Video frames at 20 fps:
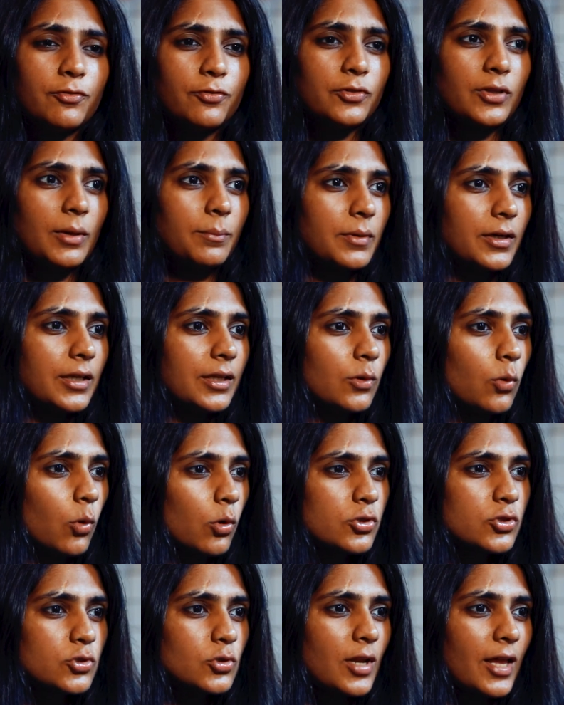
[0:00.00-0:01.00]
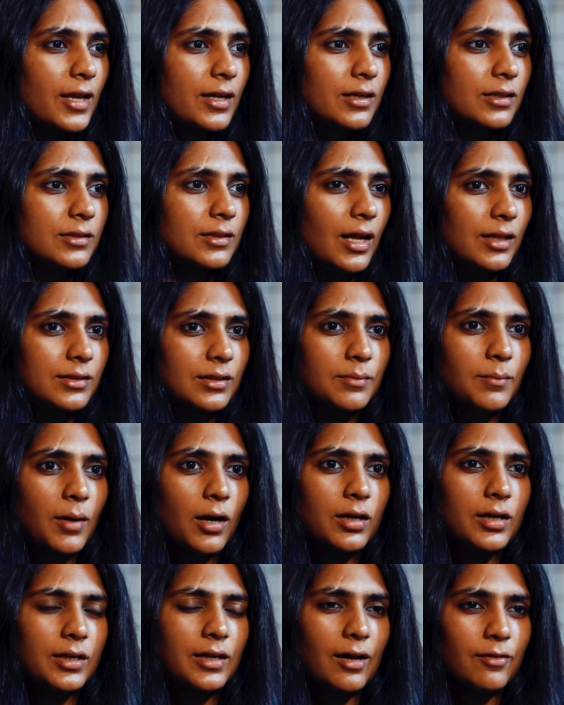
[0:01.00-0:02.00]
somebody goes to like a Dadar
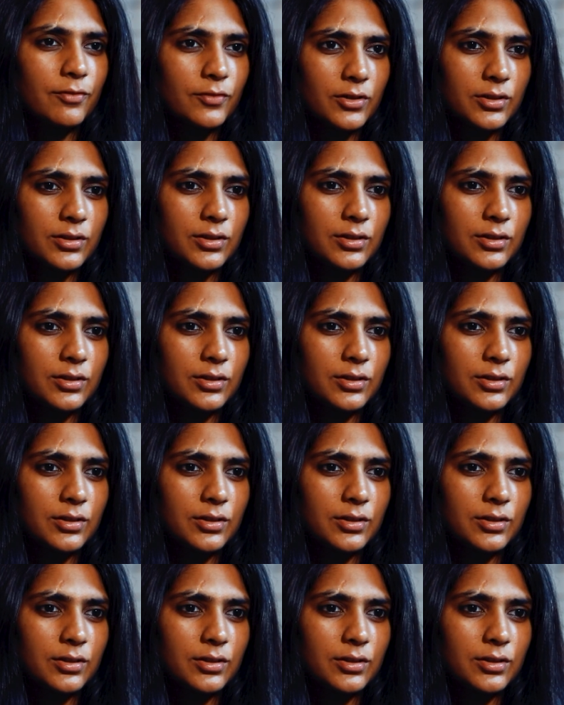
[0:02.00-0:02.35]
market after